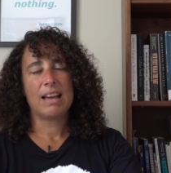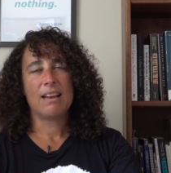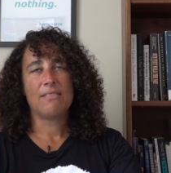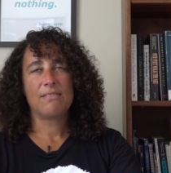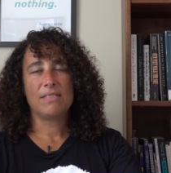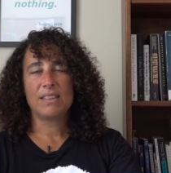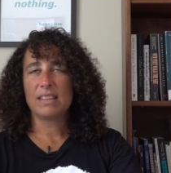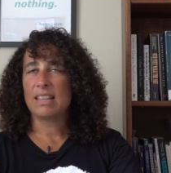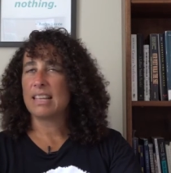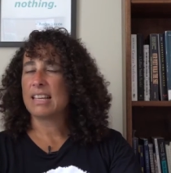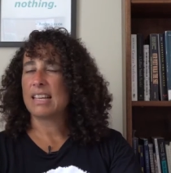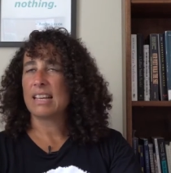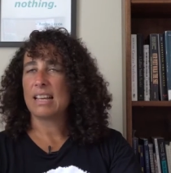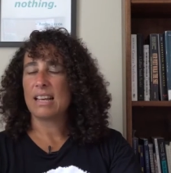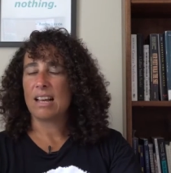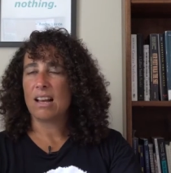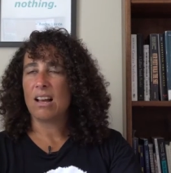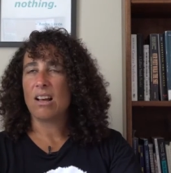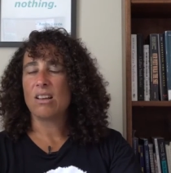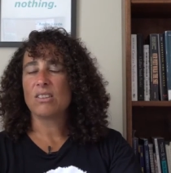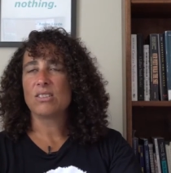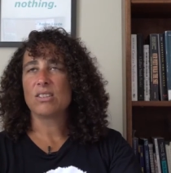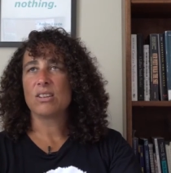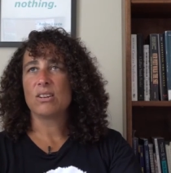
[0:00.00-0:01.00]
feel like
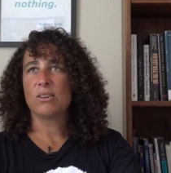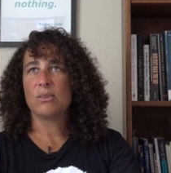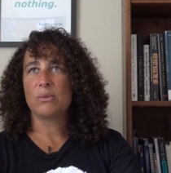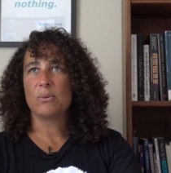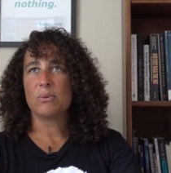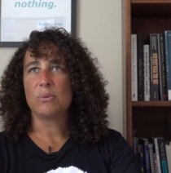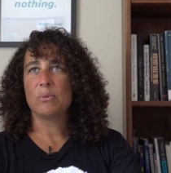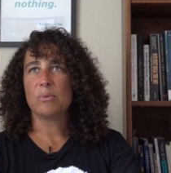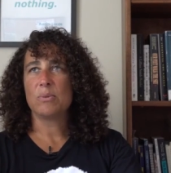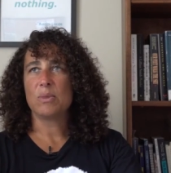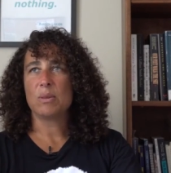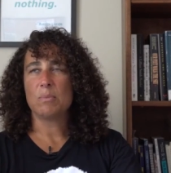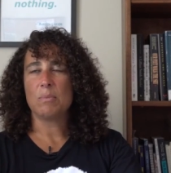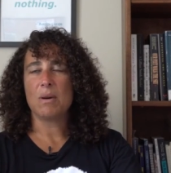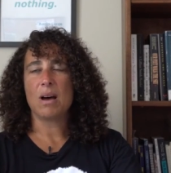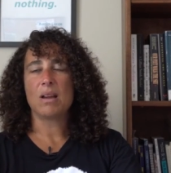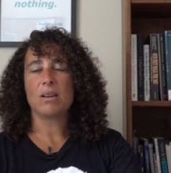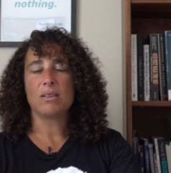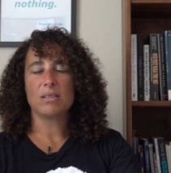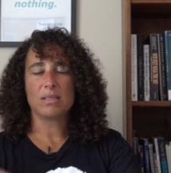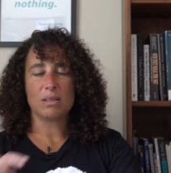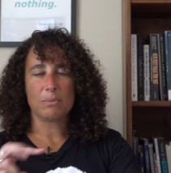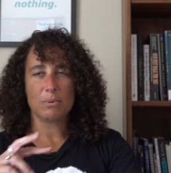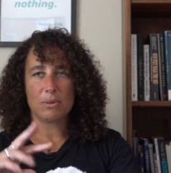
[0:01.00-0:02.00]
also the
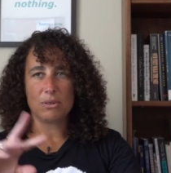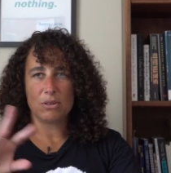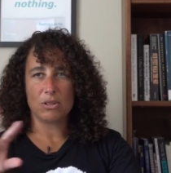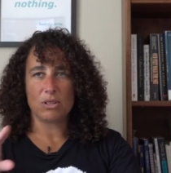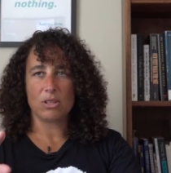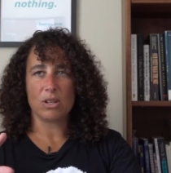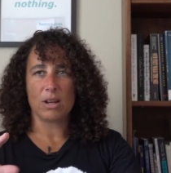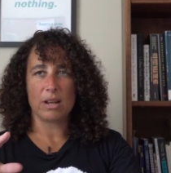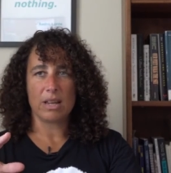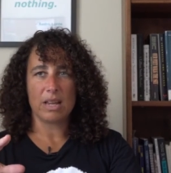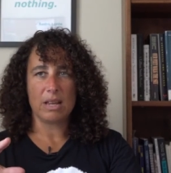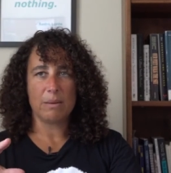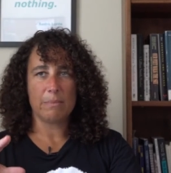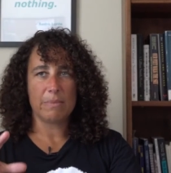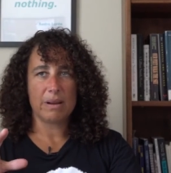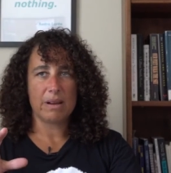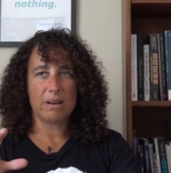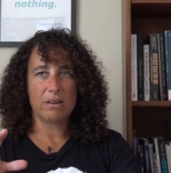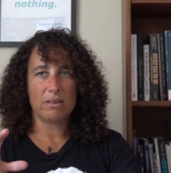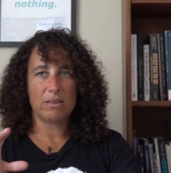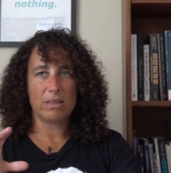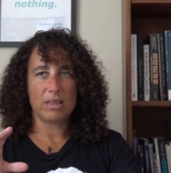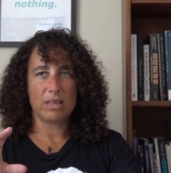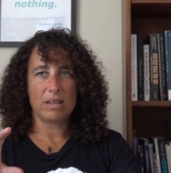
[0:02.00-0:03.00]
models that we were just talking
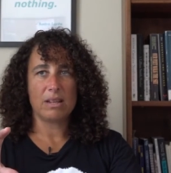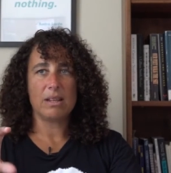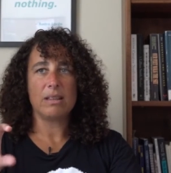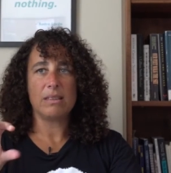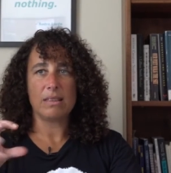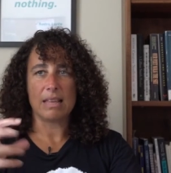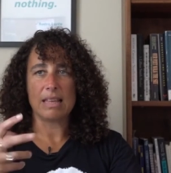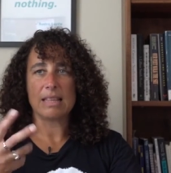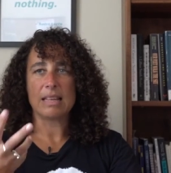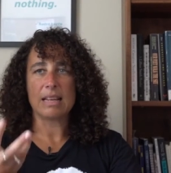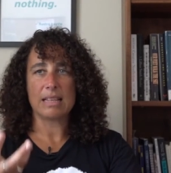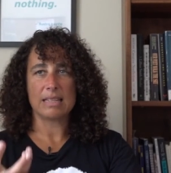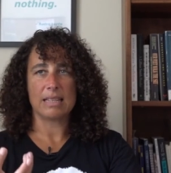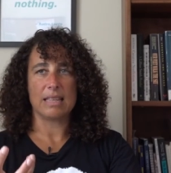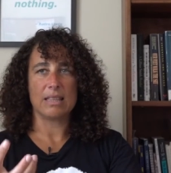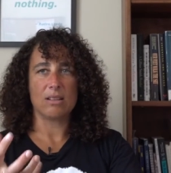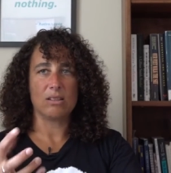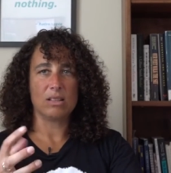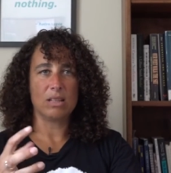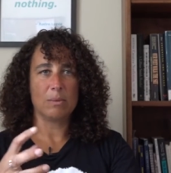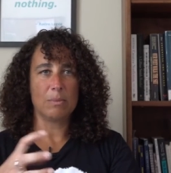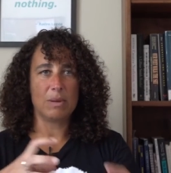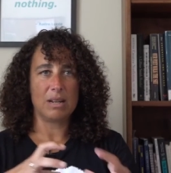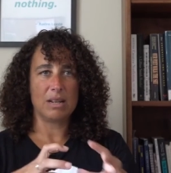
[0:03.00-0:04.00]
about, like I said,
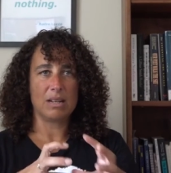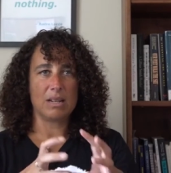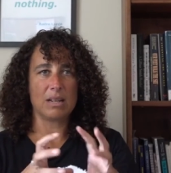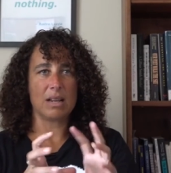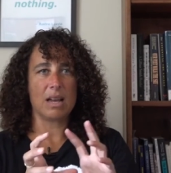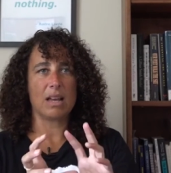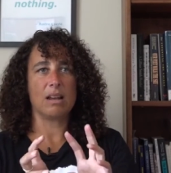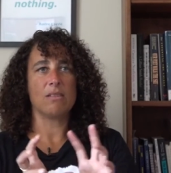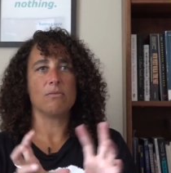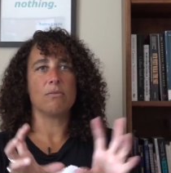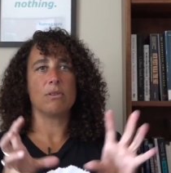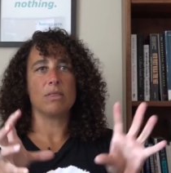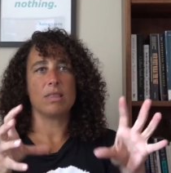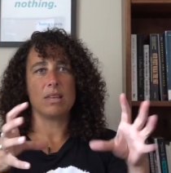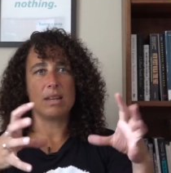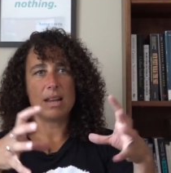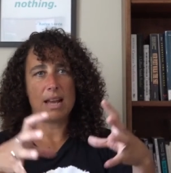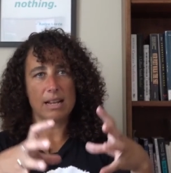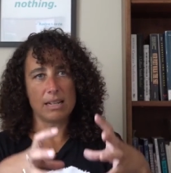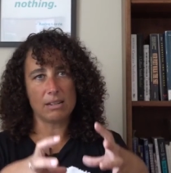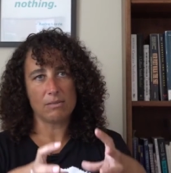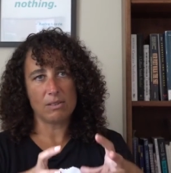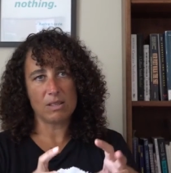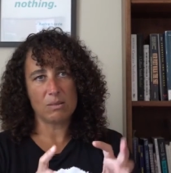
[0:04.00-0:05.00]
they're limited to kind of within
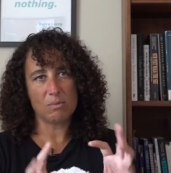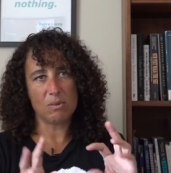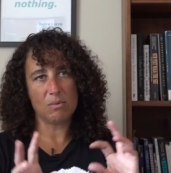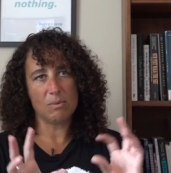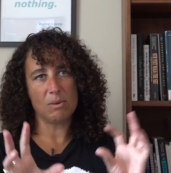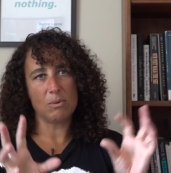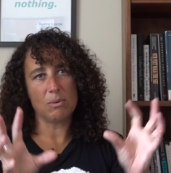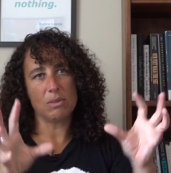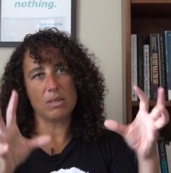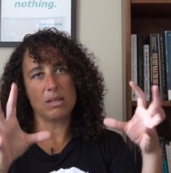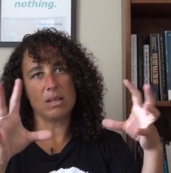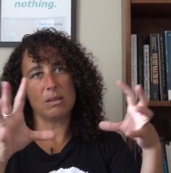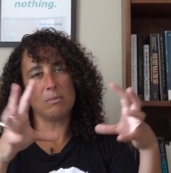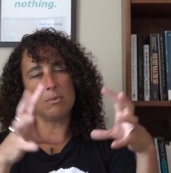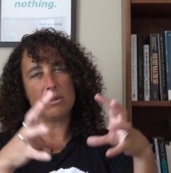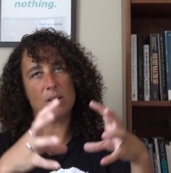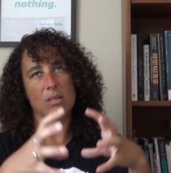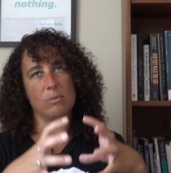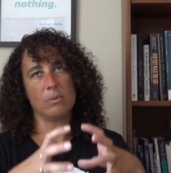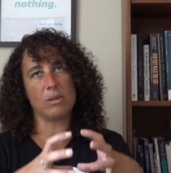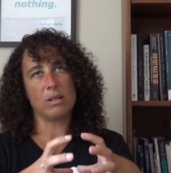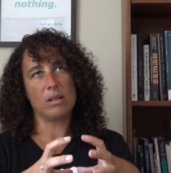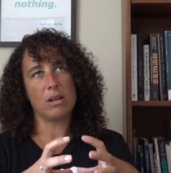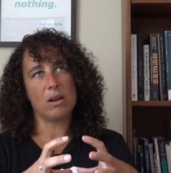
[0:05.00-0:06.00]
activist movement, within
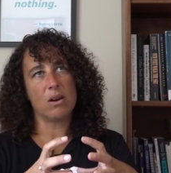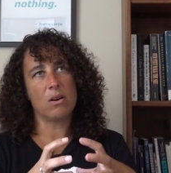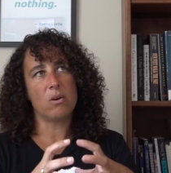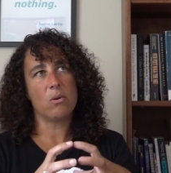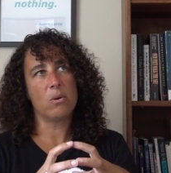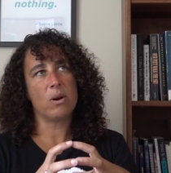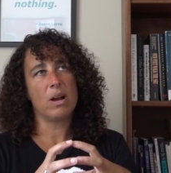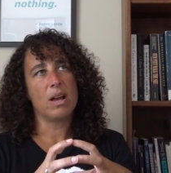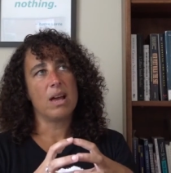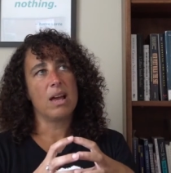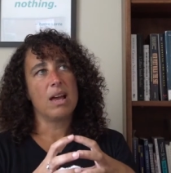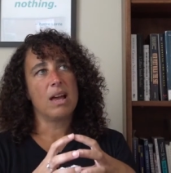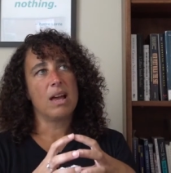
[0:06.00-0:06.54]
communities we know.